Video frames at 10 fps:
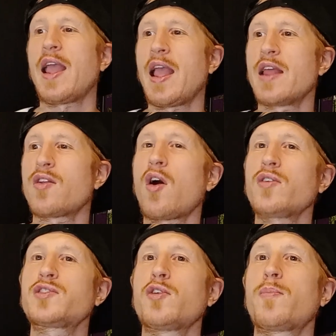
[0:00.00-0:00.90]
and
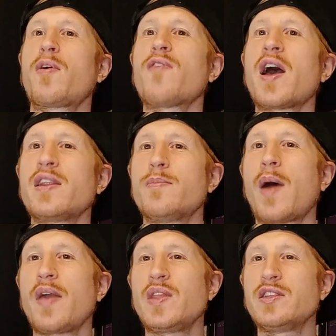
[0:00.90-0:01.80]
also provided
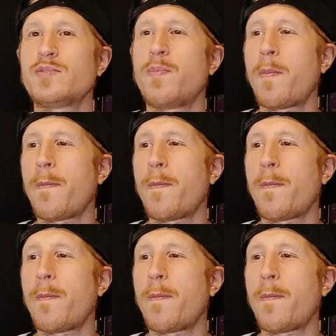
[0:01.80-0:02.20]
by these